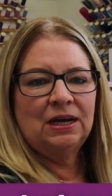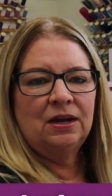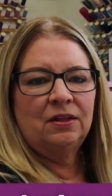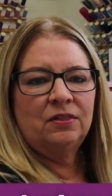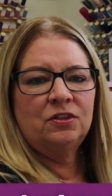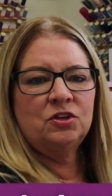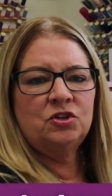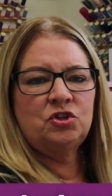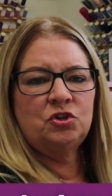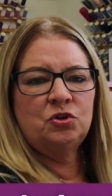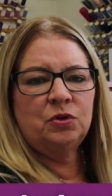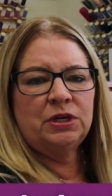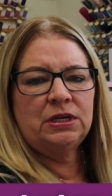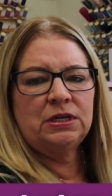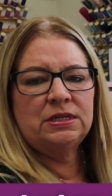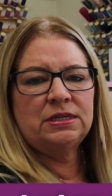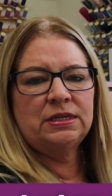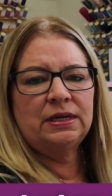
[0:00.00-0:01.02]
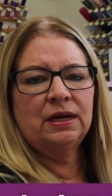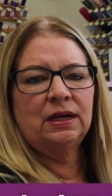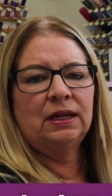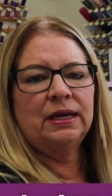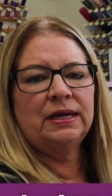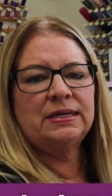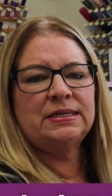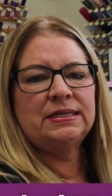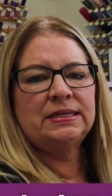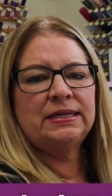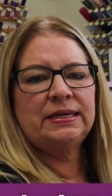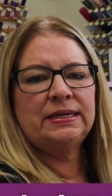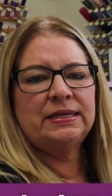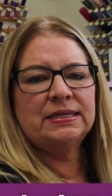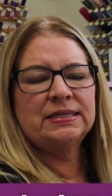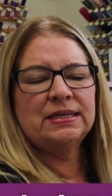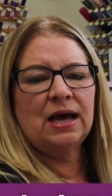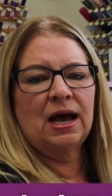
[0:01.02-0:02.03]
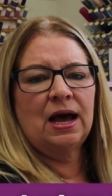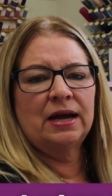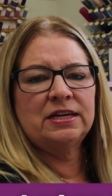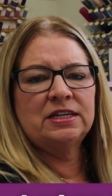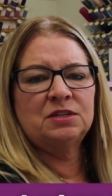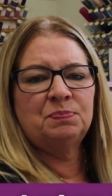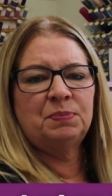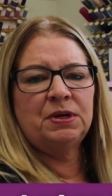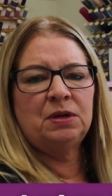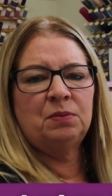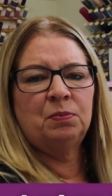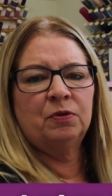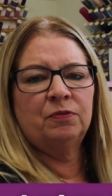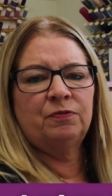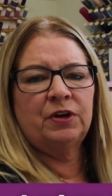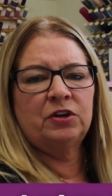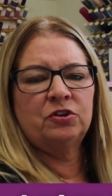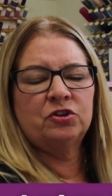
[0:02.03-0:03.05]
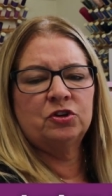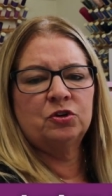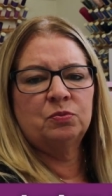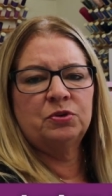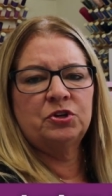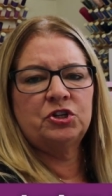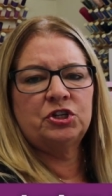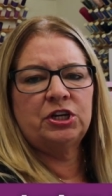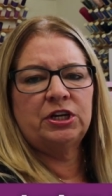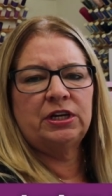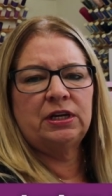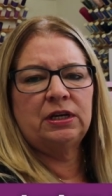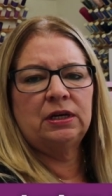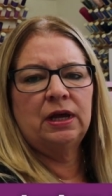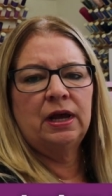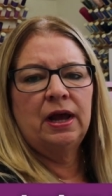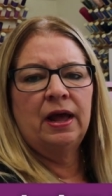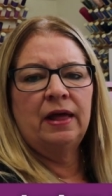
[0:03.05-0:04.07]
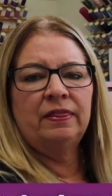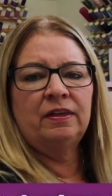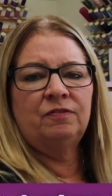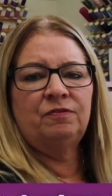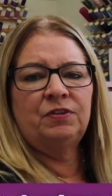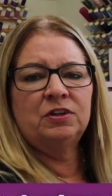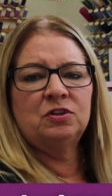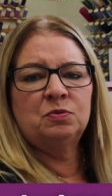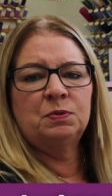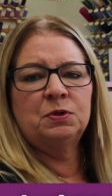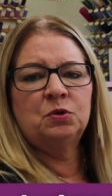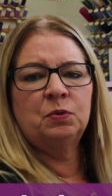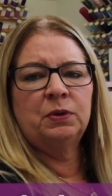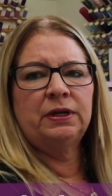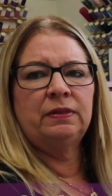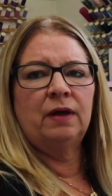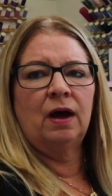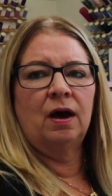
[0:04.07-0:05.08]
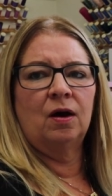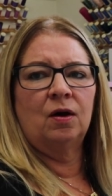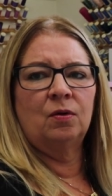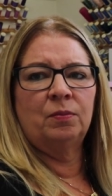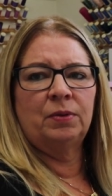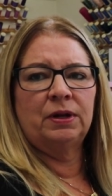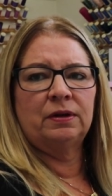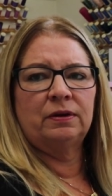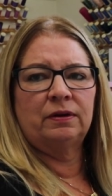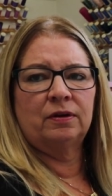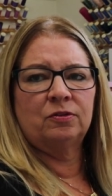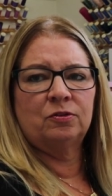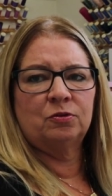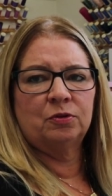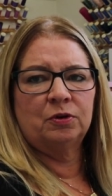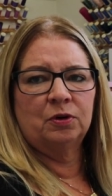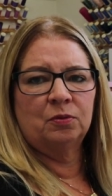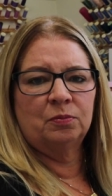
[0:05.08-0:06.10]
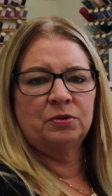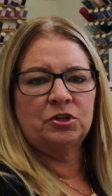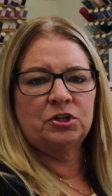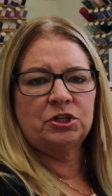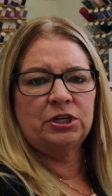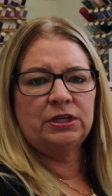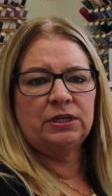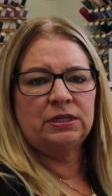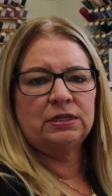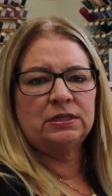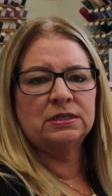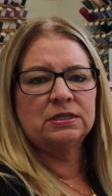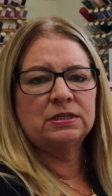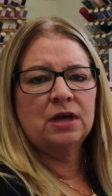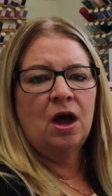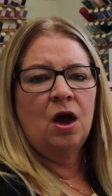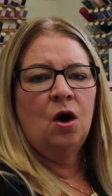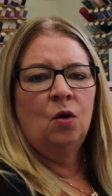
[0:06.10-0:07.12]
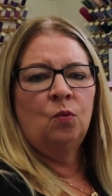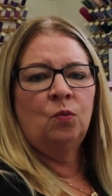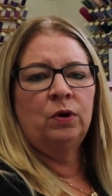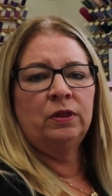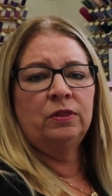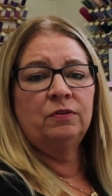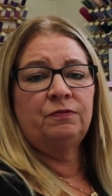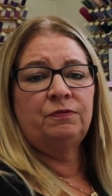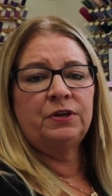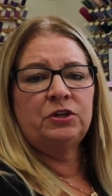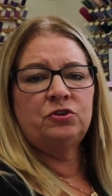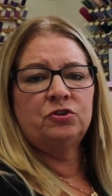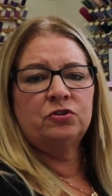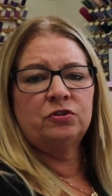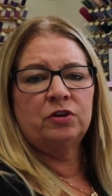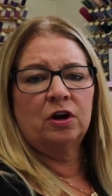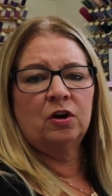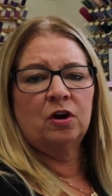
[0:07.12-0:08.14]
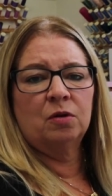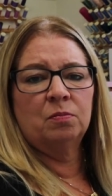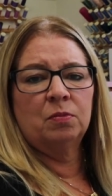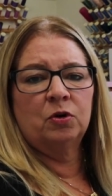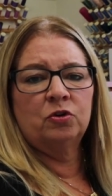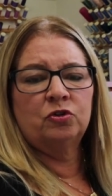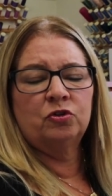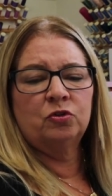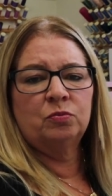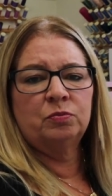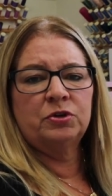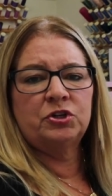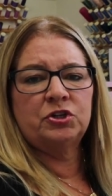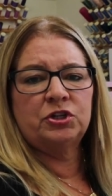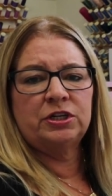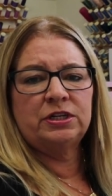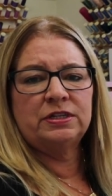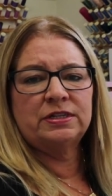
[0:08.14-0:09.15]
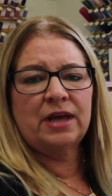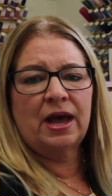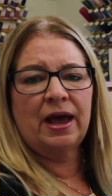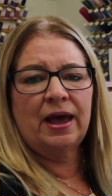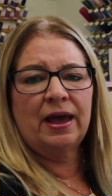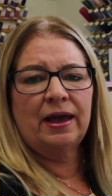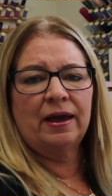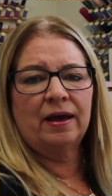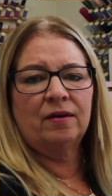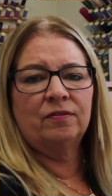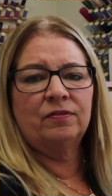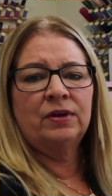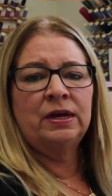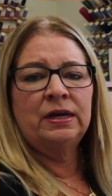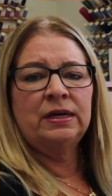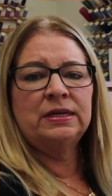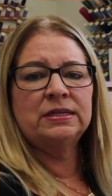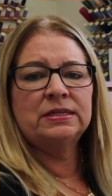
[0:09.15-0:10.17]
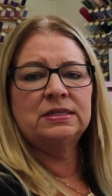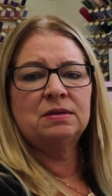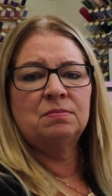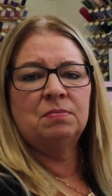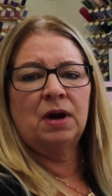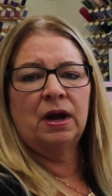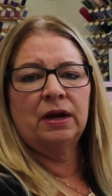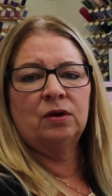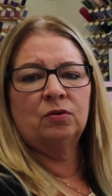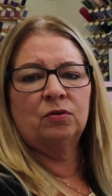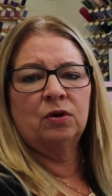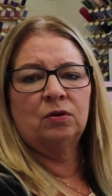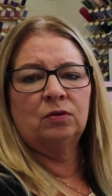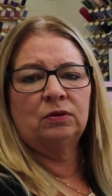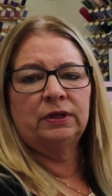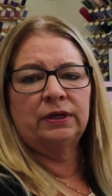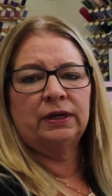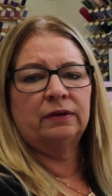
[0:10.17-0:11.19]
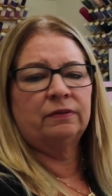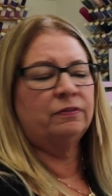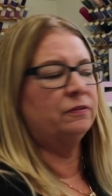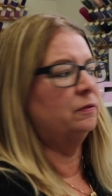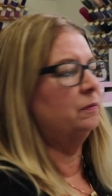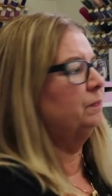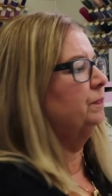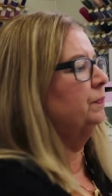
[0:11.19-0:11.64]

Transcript: The Juki TL18 is a high-speed professional machine that fits between the home and industrial machines. One of the features our commercial machines have is the micro lift,